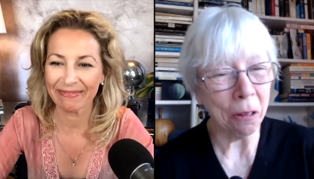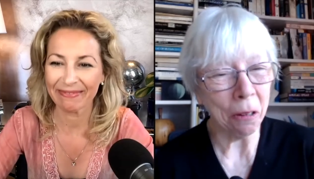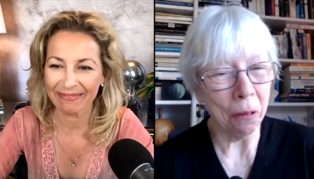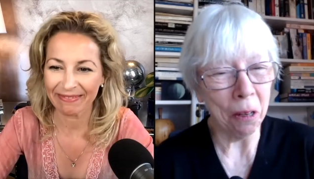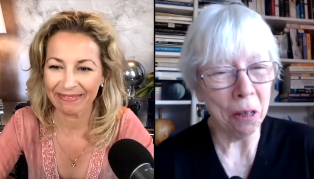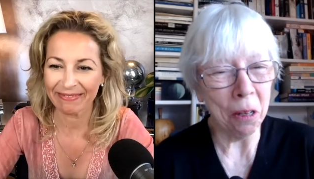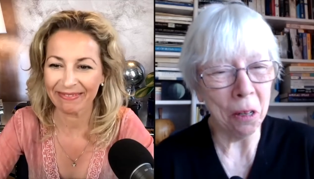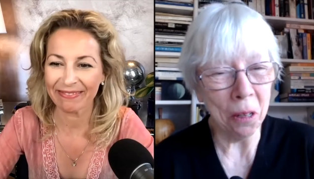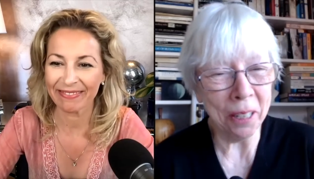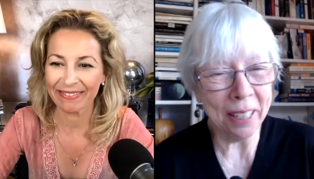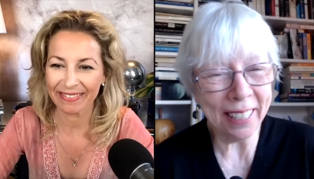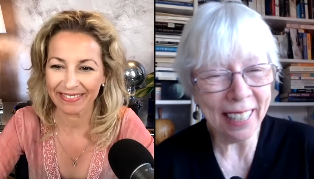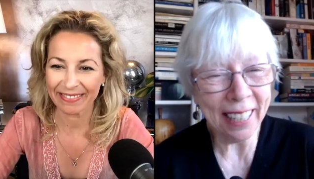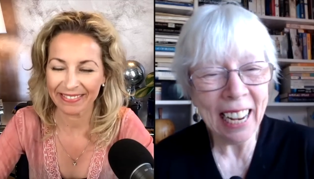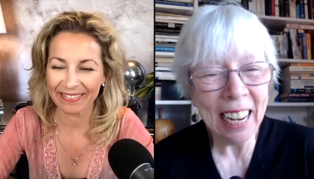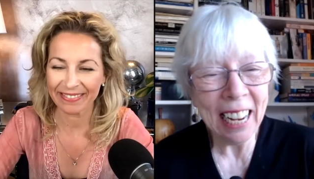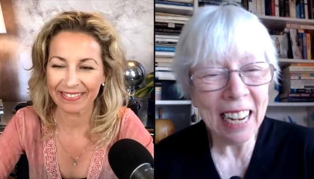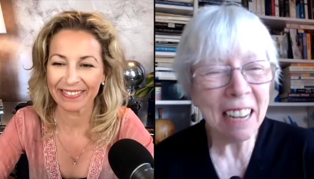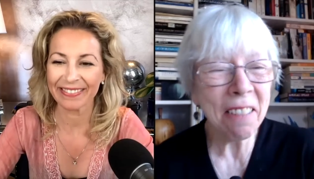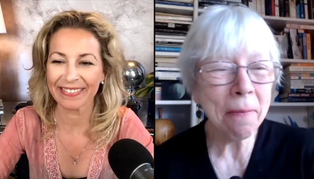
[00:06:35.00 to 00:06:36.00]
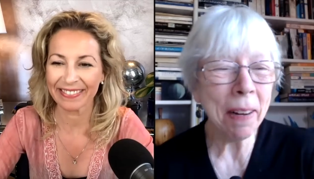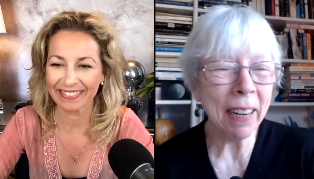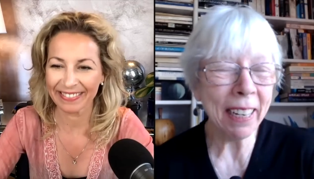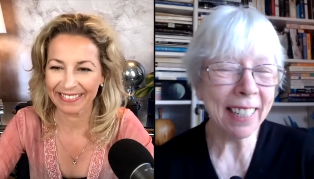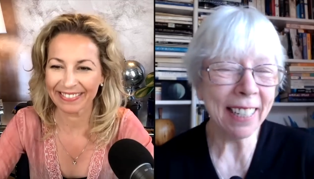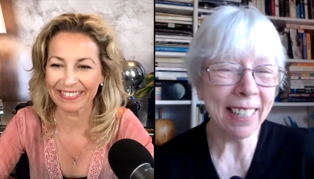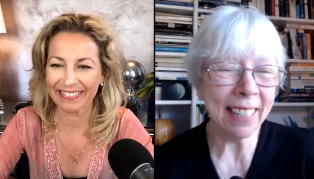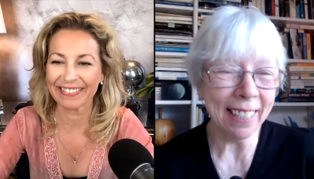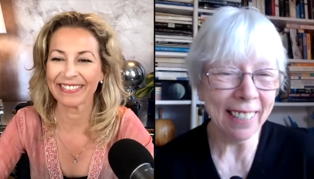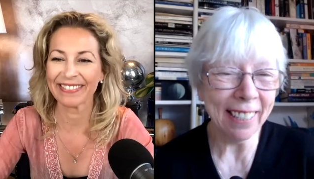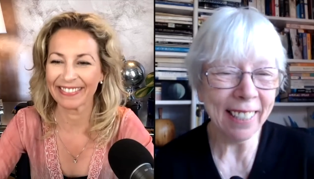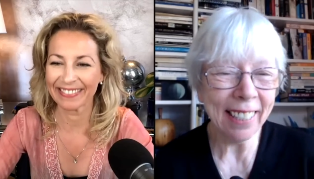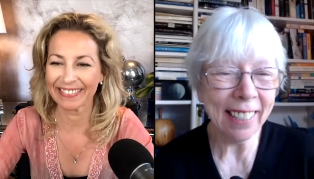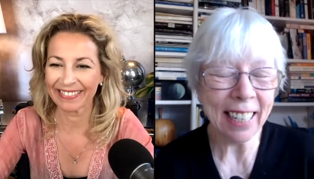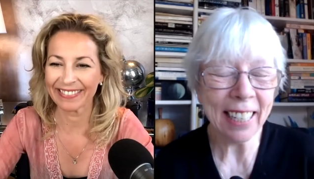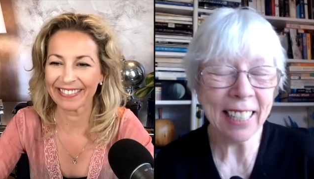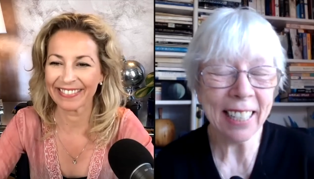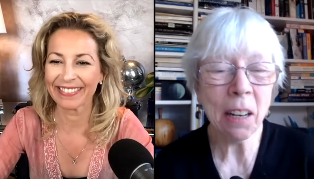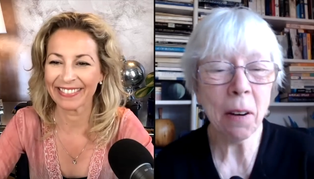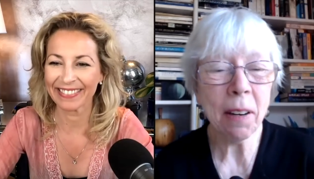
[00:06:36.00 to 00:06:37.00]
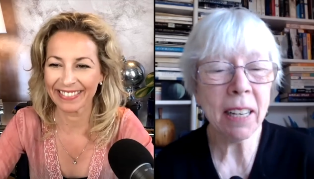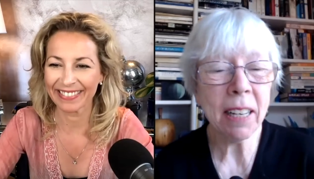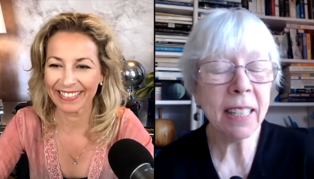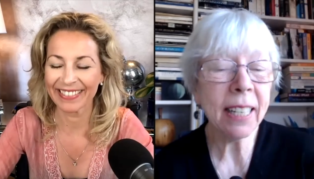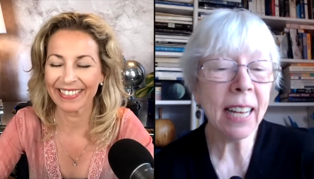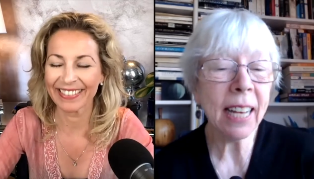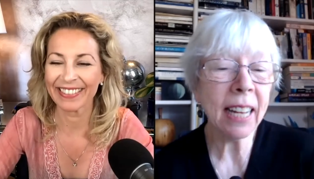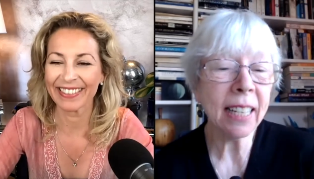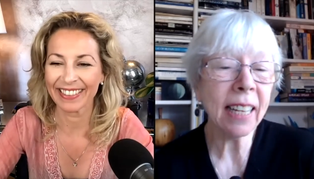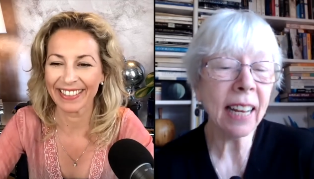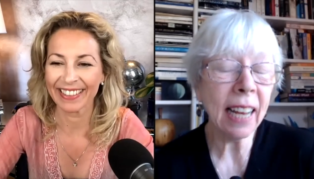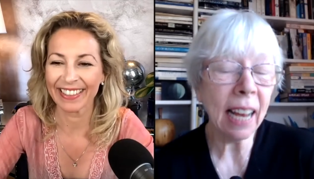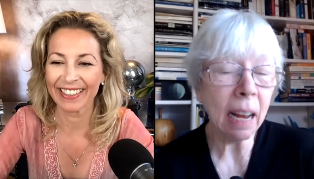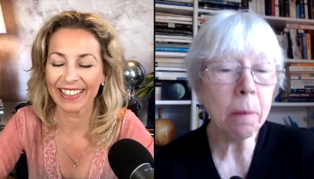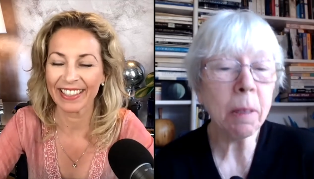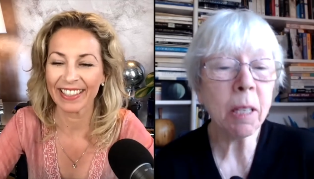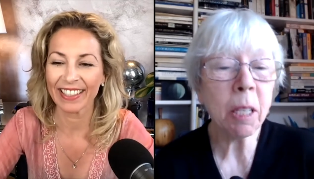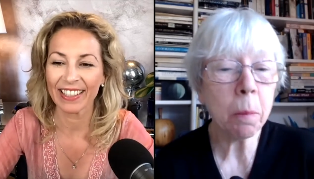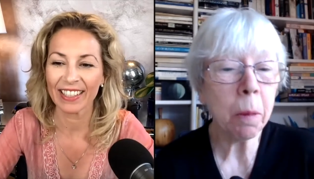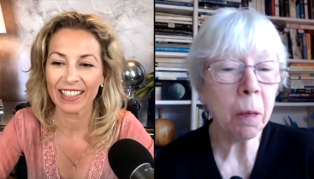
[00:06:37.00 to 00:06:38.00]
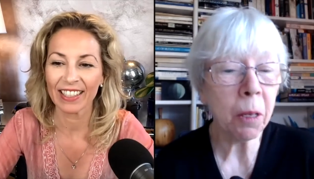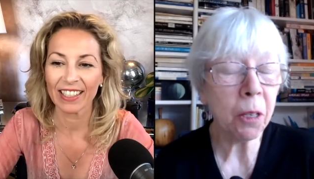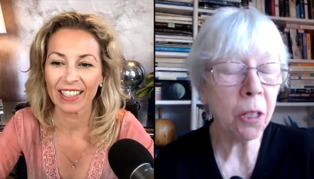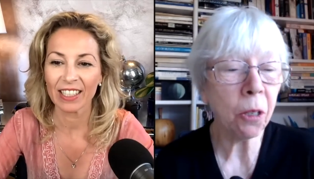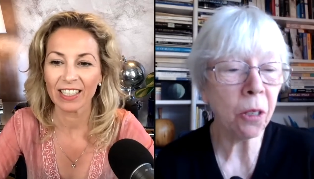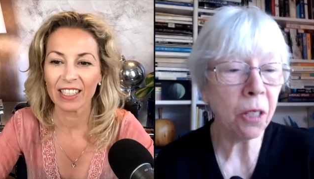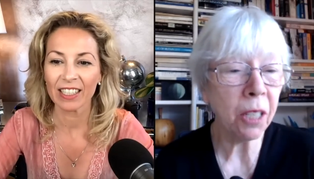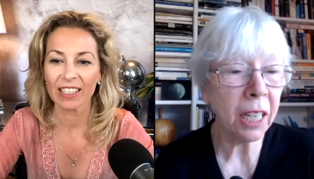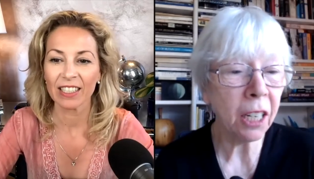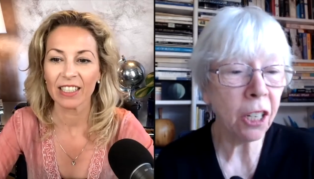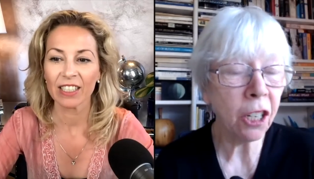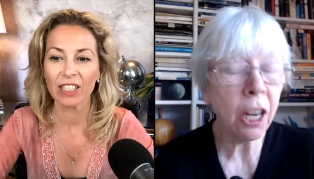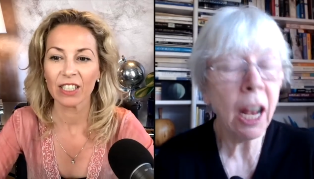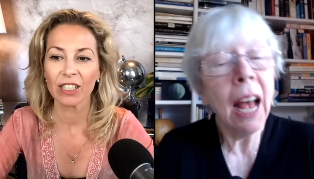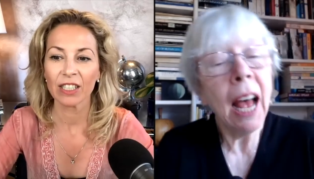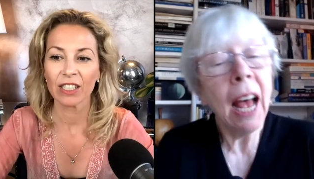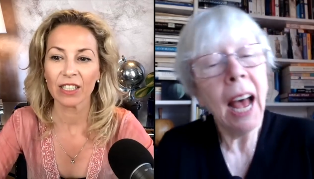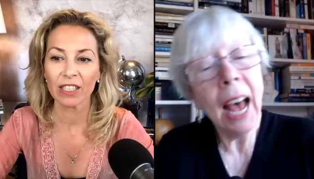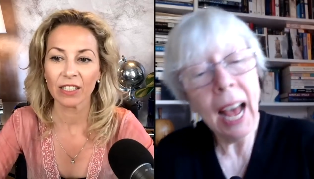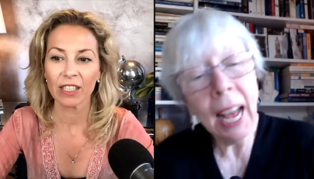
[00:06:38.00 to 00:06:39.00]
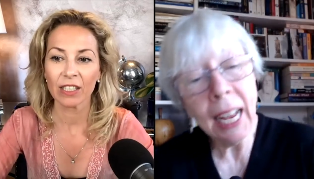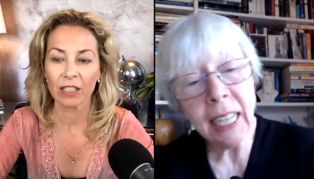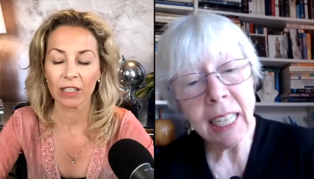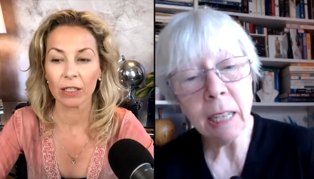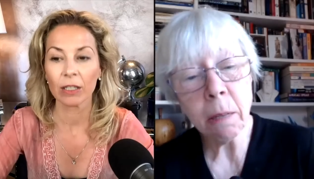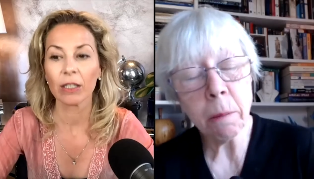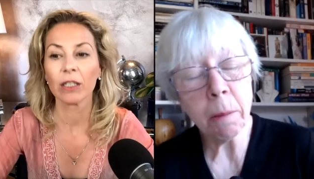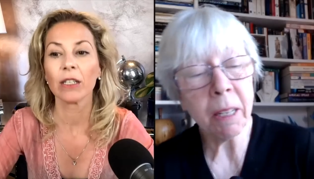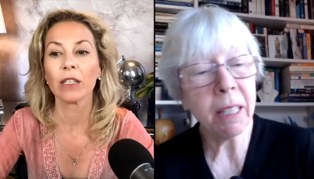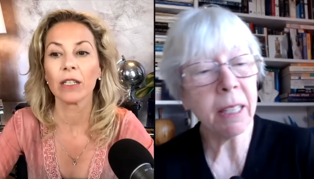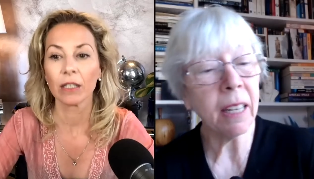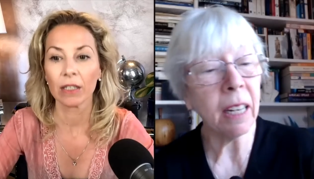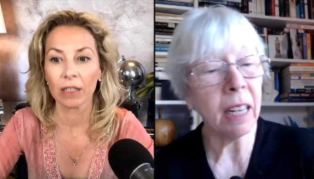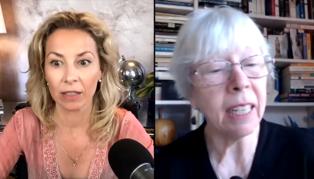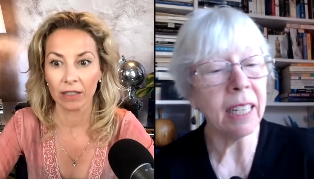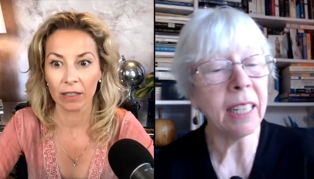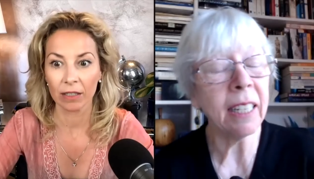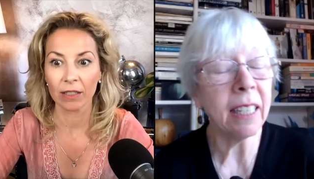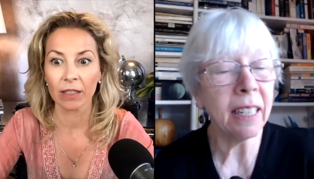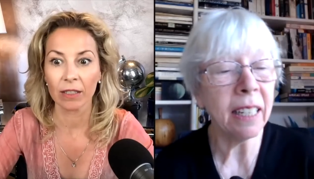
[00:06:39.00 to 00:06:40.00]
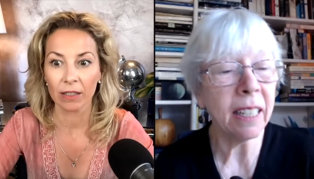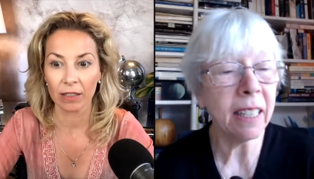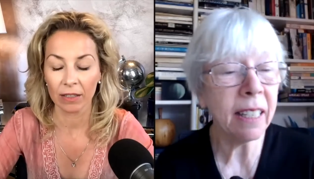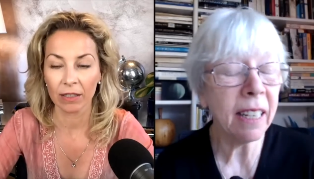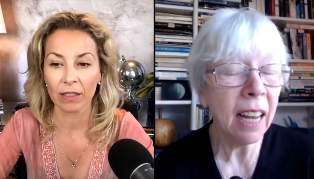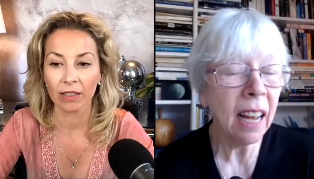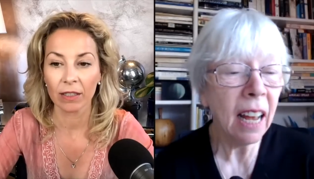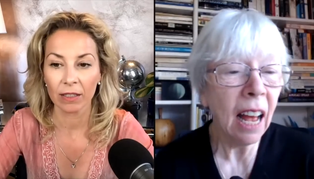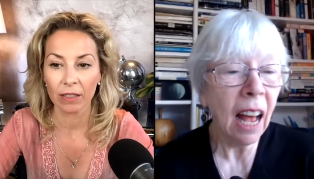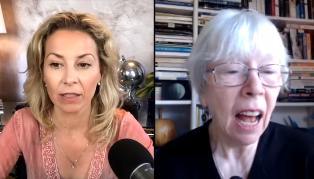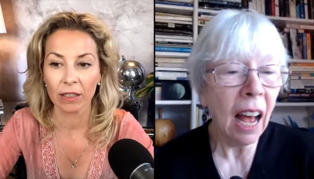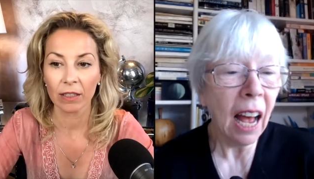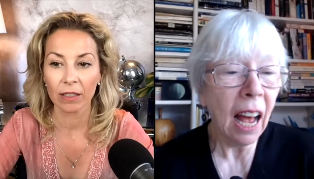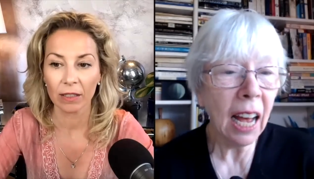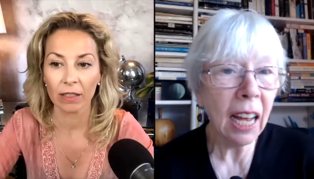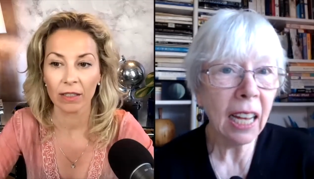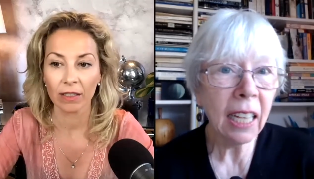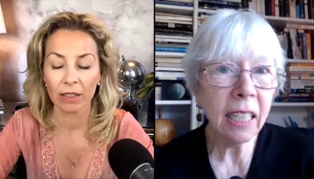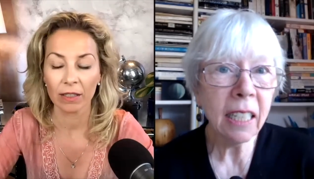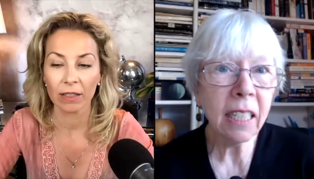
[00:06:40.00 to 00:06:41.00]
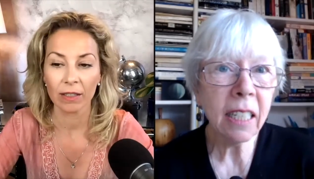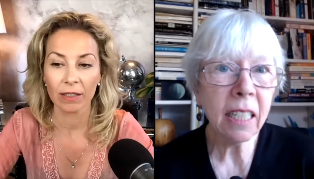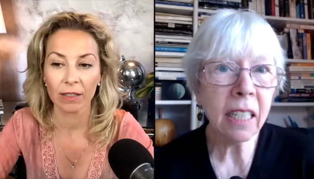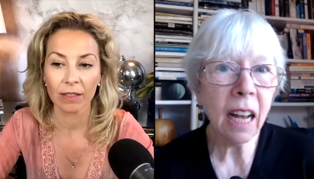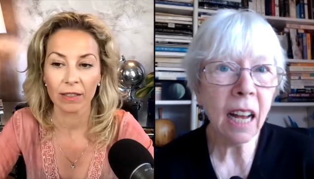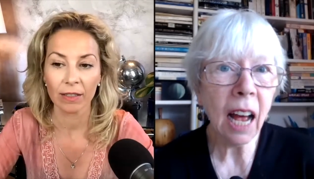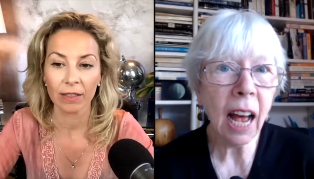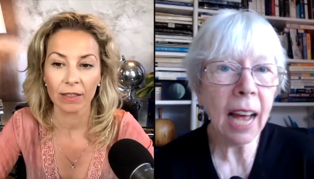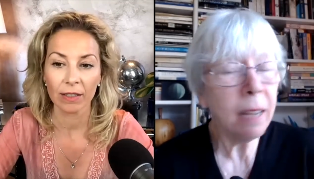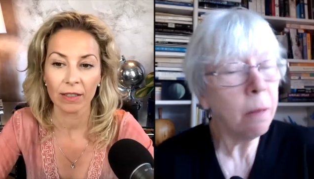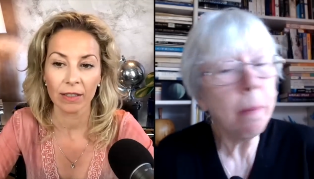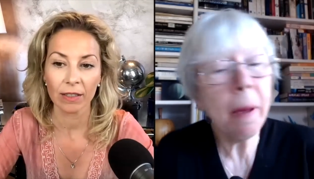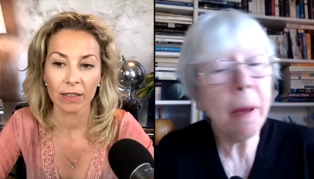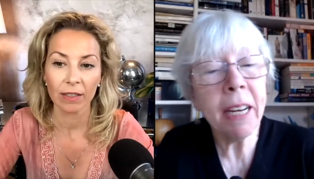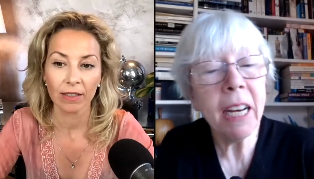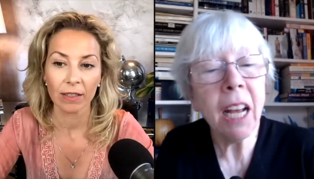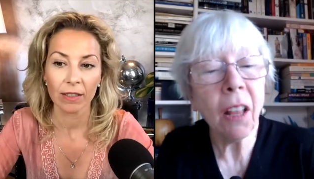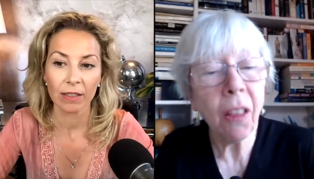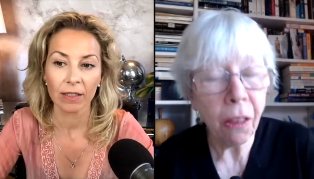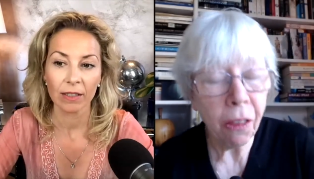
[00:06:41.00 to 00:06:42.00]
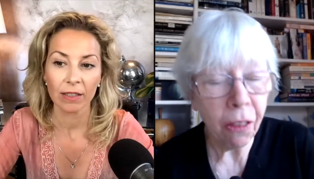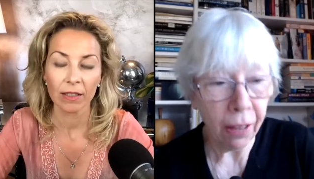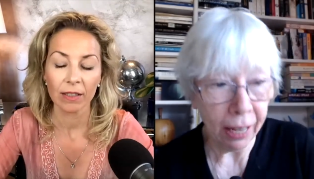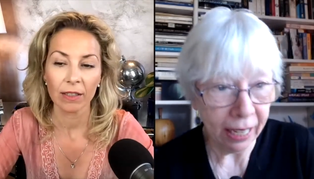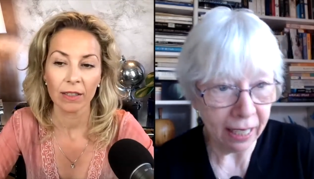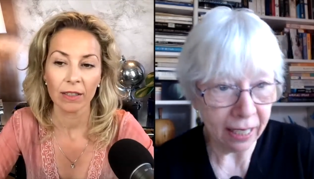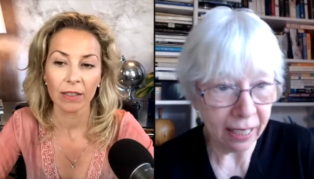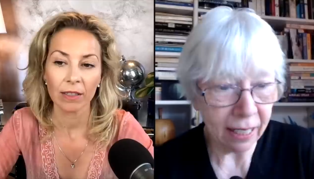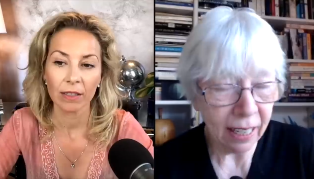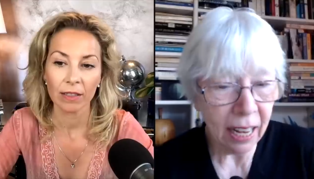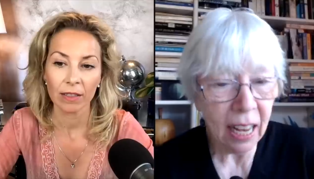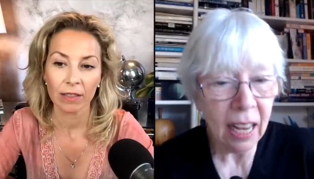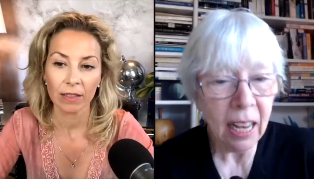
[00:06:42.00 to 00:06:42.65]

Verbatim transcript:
Speaker 1: route of my journey. So, in a sense, I am a spiritual teacher and I'm a scientist and and many other things.